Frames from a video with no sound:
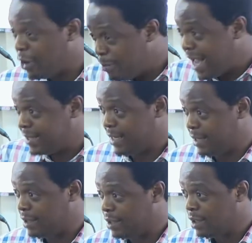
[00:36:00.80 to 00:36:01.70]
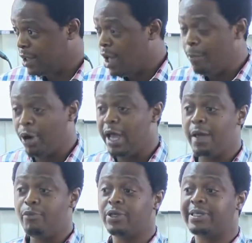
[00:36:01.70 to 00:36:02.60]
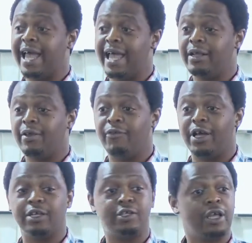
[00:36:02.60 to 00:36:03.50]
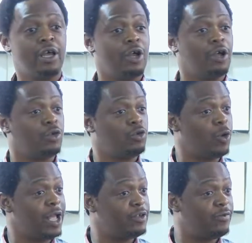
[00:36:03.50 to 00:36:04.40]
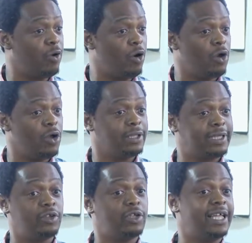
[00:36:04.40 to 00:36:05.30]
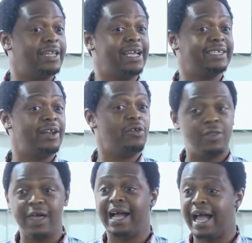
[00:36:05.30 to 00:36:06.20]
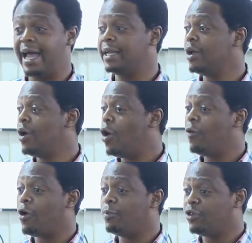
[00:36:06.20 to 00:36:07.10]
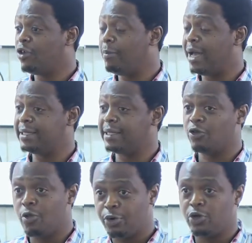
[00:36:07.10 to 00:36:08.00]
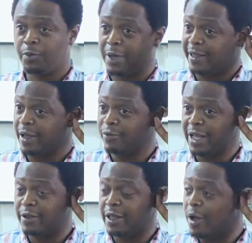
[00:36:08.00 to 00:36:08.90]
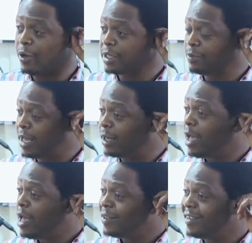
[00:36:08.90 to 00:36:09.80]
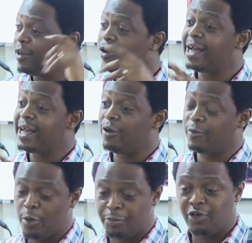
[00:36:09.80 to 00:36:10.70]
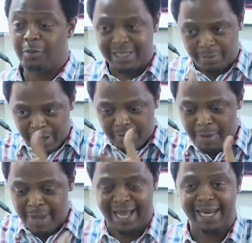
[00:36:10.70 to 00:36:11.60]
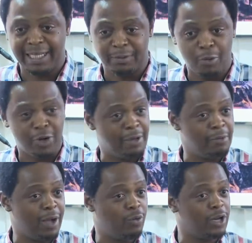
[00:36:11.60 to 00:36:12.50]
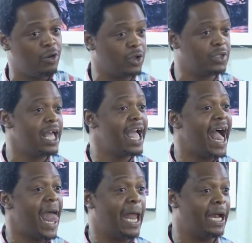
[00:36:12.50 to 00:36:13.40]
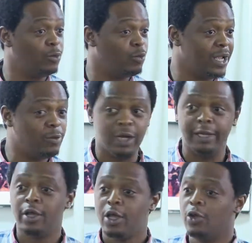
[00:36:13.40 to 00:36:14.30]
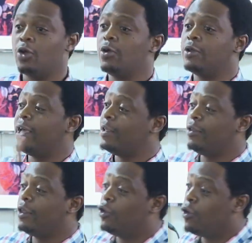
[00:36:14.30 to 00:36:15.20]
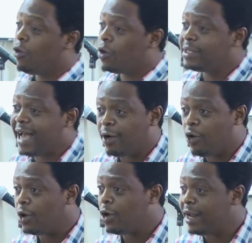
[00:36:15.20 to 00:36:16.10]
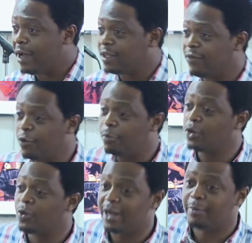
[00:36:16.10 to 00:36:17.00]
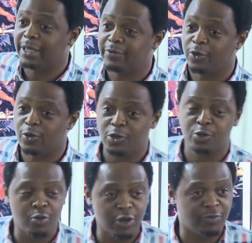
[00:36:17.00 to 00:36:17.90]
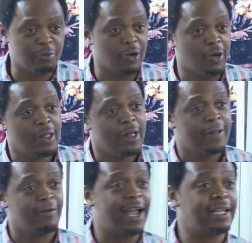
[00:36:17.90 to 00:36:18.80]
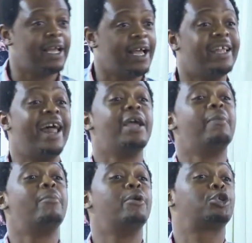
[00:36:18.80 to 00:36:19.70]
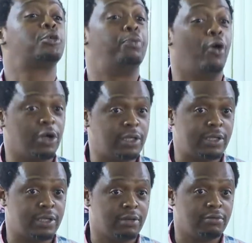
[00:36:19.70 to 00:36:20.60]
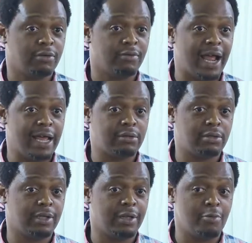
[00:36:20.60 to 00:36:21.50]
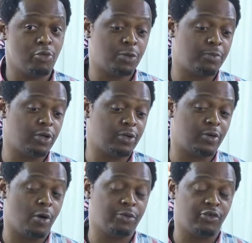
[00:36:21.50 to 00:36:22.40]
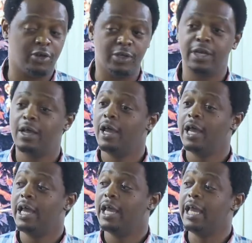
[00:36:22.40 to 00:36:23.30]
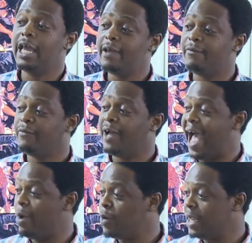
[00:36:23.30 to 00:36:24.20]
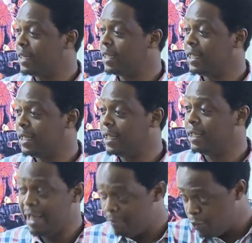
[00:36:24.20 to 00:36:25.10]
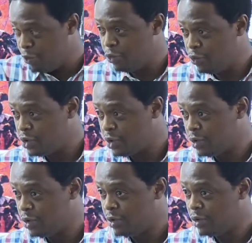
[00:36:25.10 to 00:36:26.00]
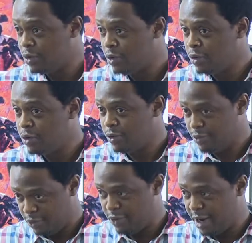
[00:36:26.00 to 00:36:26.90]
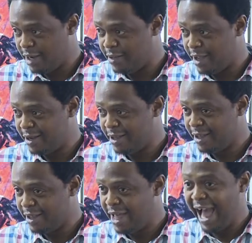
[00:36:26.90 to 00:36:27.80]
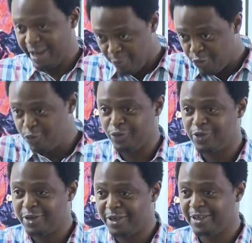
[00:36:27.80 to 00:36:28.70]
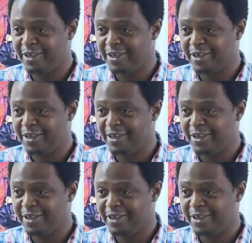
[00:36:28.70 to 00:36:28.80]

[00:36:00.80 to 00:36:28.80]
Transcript: mindset. But Hebrews 10, verse 24, tells us that there's another kind of competition mindset. Don't put it up yet. I'll explain. There's another kind of competition mindset. Maybe I can explain what I mean by win-loss and win-win. You know, the Euros are going on now. It's a football tournament for those who watch football, right? Now, in most sports, right, in most sports competitions, if I win, Yemi will lose. Do you understand? And he will lose.